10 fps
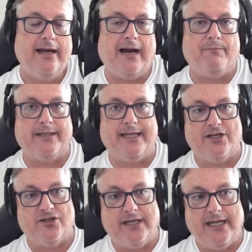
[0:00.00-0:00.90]

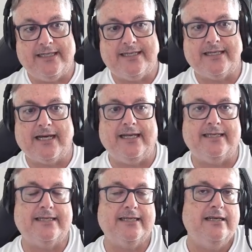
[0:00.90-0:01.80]
application
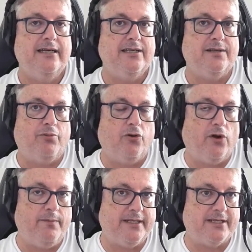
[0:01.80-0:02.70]
insights,
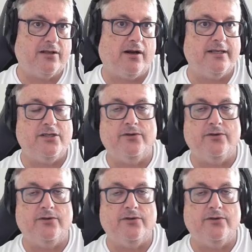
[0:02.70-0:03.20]
deployment slots.